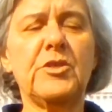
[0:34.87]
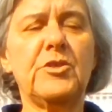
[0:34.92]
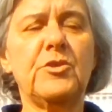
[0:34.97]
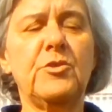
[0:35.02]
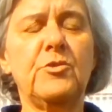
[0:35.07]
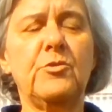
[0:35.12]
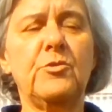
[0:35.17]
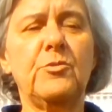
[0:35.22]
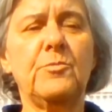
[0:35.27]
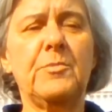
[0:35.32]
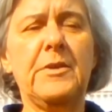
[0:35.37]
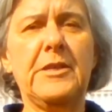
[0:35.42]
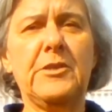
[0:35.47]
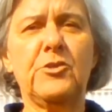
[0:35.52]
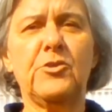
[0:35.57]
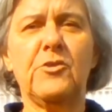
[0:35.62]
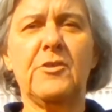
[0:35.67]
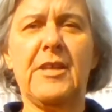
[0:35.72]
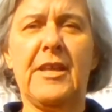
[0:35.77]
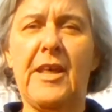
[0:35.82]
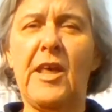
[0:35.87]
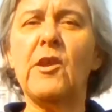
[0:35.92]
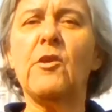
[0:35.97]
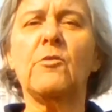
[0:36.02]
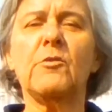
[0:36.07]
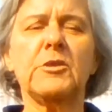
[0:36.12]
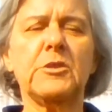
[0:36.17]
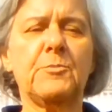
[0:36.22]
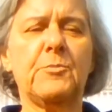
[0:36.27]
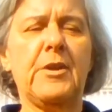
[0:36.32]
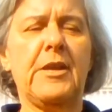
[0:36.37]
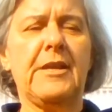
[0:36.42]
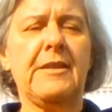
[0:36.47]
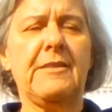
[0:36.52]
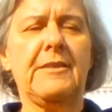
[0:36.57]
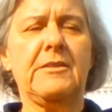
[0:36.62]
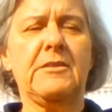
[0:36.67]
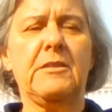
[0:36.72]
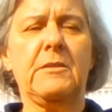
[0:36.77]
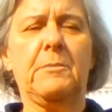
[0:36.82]
to make sure that I don't spray
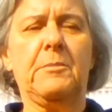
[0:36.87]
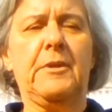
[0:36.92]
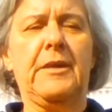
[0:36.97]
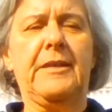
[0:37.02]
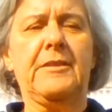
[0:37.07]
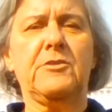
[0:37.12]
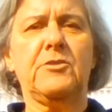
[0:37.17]
anything to the plant.